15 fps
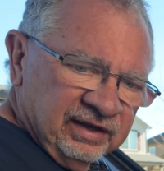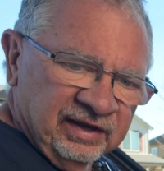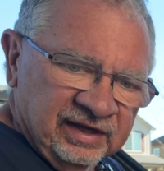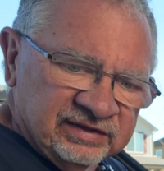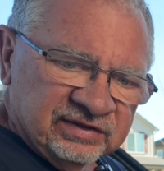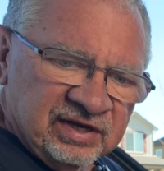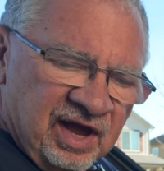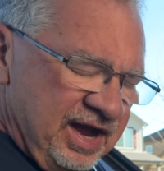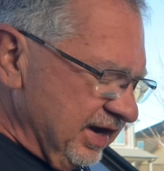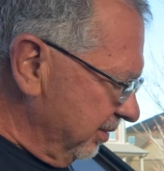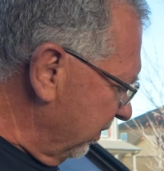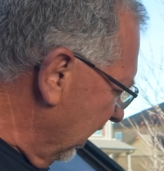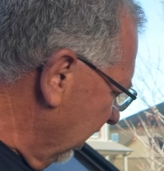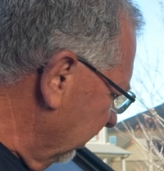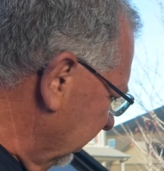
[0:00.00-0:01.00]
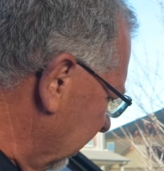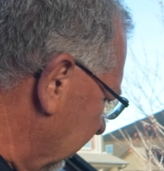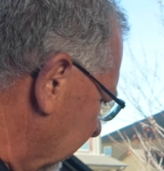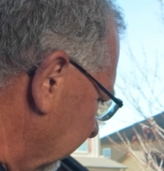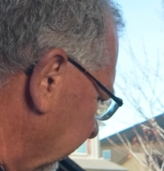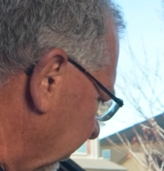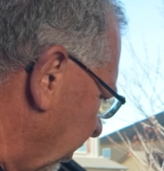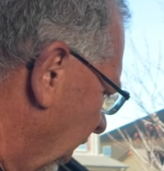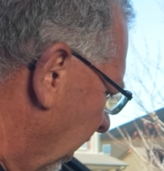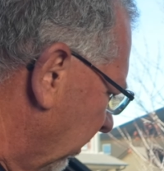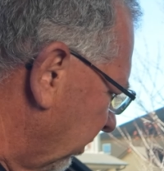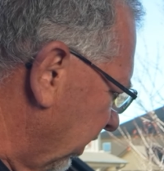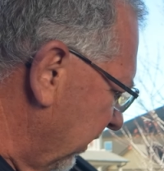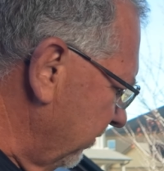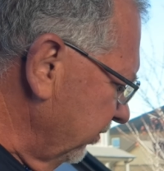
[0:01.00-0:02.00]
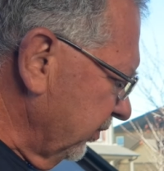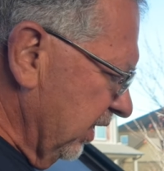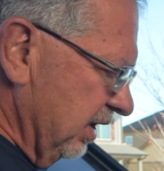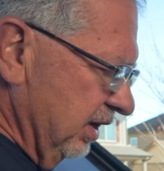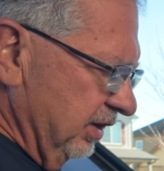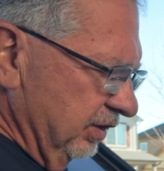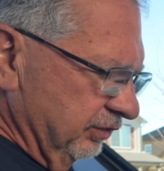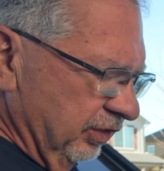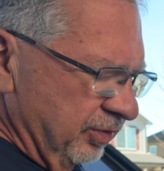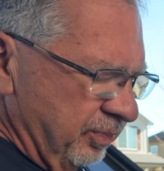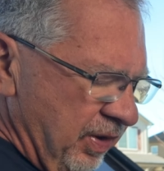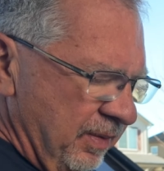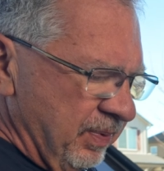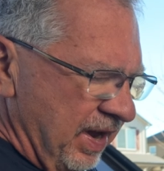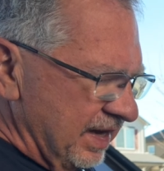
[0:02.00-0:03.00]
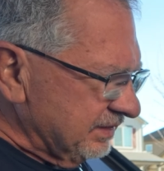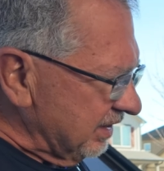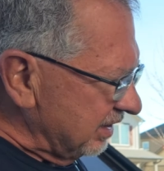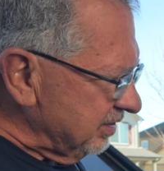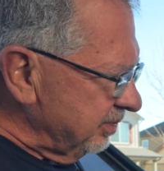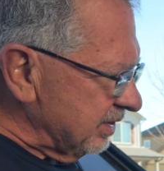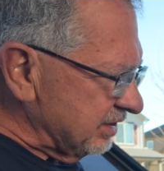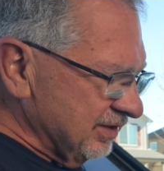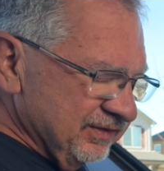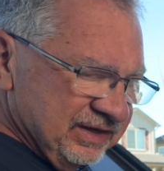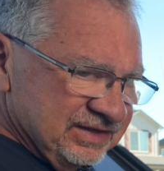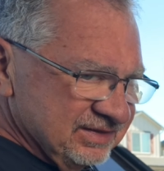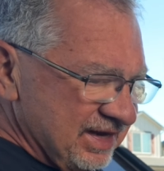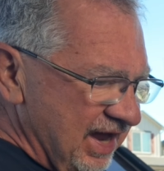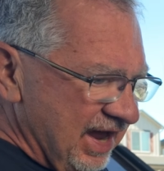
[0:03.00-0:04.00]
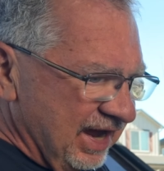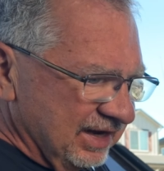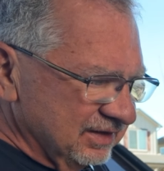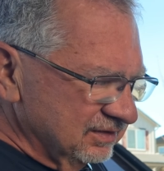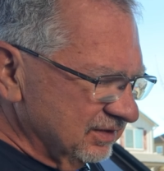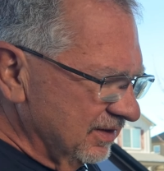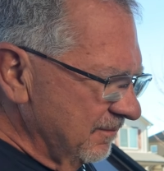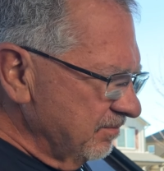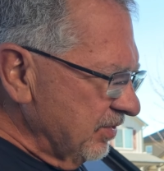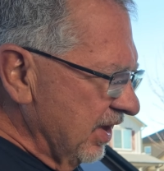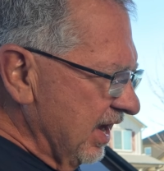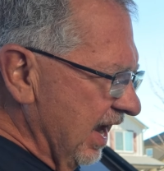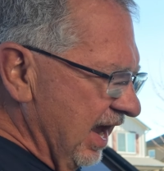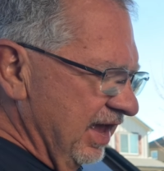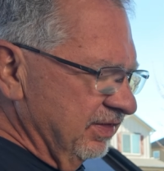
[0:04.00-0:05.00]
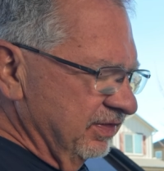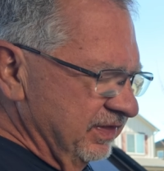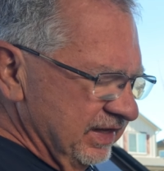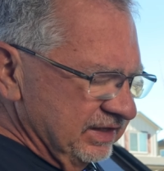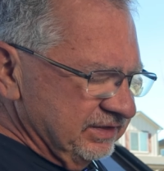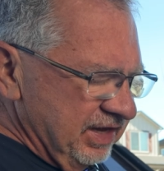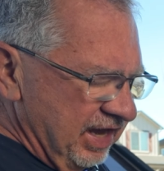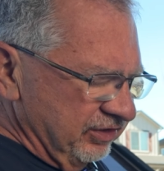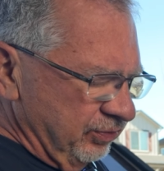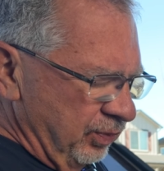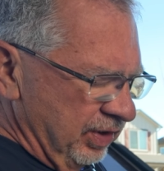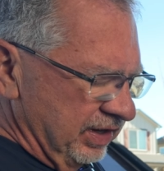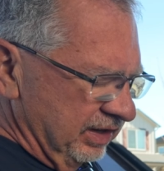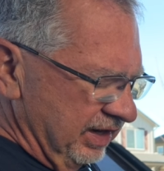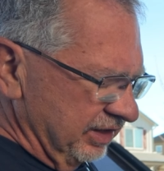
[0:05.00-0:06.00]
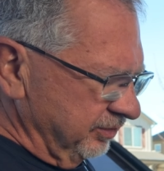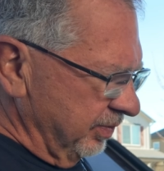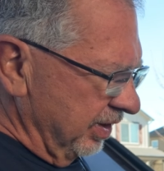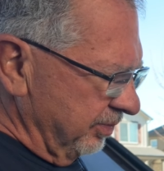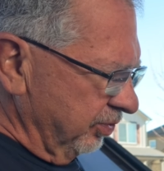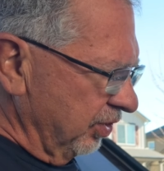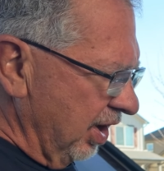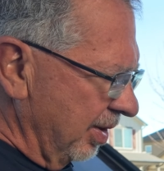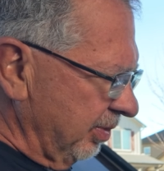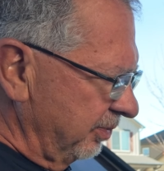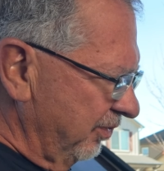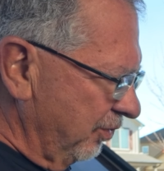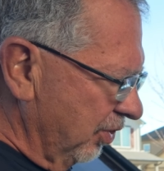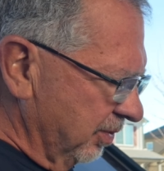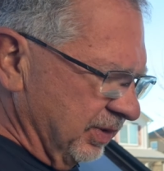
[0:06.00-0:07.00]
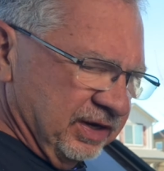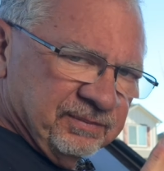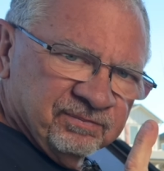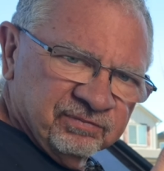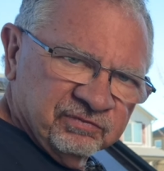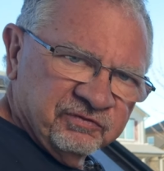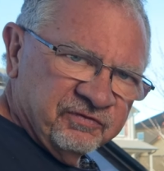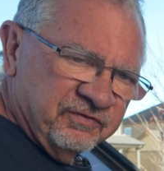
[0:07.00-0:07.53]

let's talk about the pump. So the pump has a specific size, and this has what has been a problem for me. In